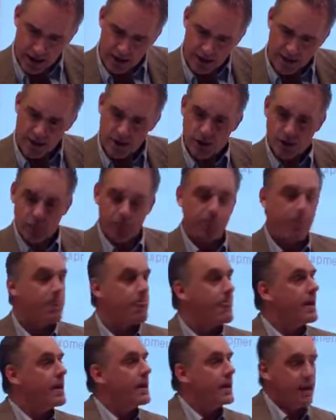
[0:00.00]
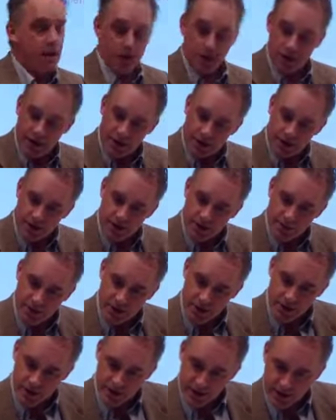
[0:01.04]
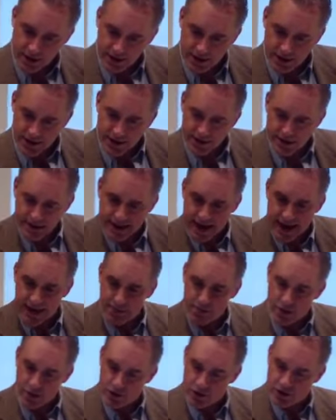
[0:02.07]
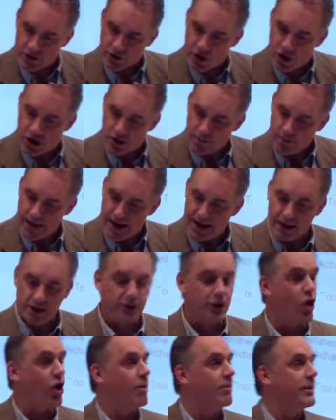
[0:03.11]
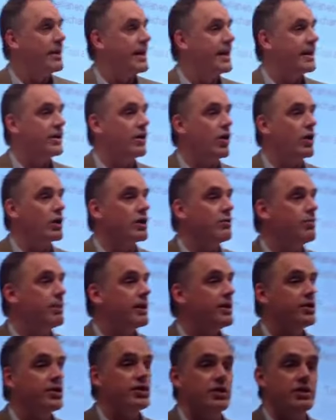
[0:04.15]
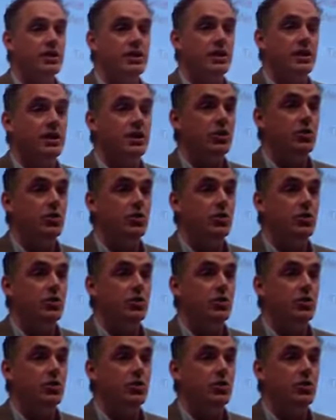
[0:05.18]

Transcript: so here, here's some interesting things 10 most do- male dominated occupations in the